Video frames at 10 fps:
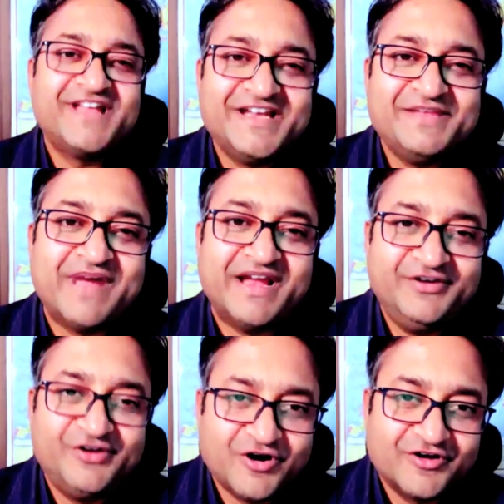there any
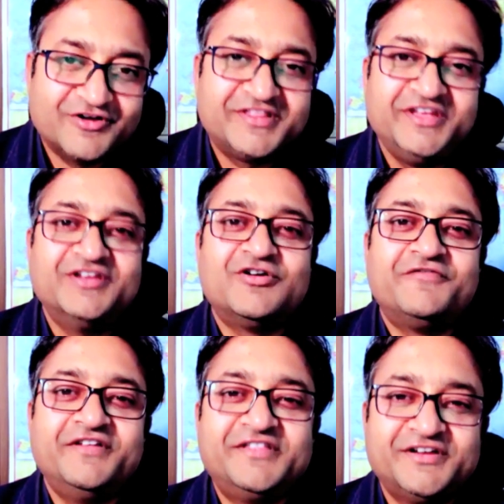mentor or senior
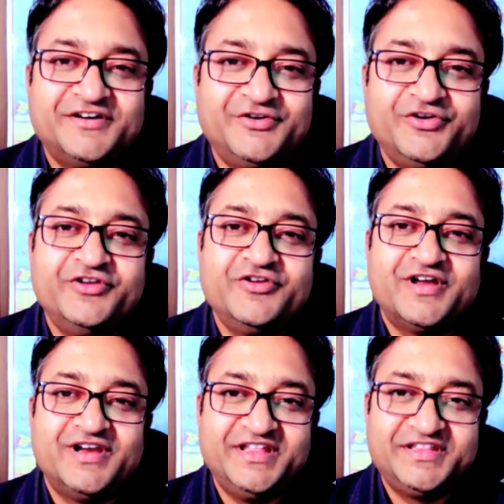officer during
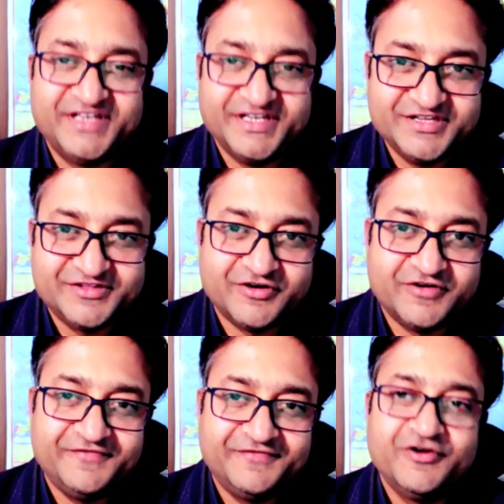your early stages
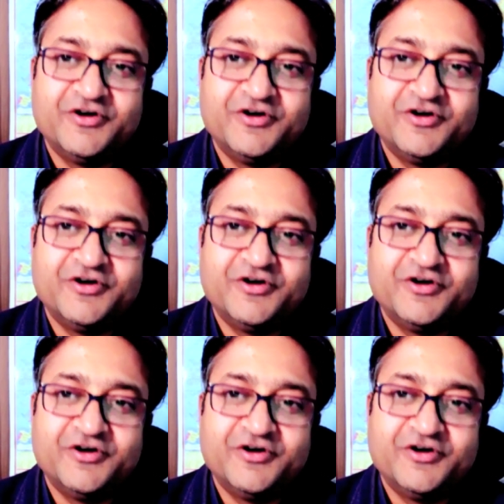of